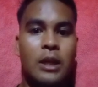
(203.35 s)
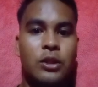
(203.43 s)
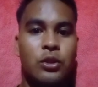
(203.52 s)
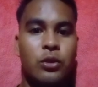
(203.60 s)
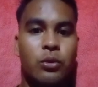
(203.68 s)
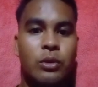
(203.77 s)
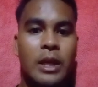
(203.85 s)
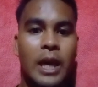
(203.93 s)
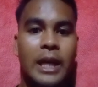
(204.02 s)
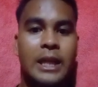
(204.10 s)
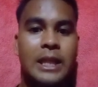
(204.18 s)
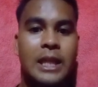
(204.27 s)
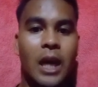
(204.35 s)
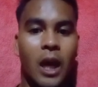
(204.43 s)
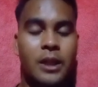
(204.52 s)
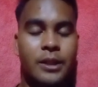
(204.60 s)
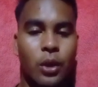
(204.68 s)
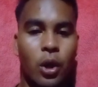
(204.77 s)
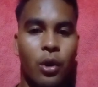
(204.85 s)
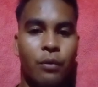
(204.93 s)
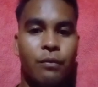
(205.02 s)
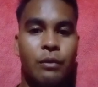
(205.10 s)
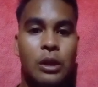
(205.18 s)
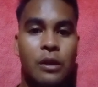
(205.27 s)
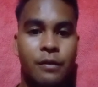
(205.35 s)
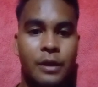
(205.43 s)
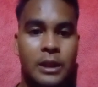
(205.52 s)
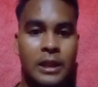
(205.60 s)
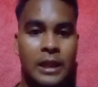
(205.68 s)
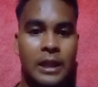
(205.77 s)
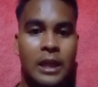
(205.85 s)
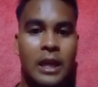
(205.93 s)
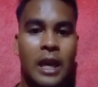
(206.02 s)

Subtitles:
to the ideals of liberty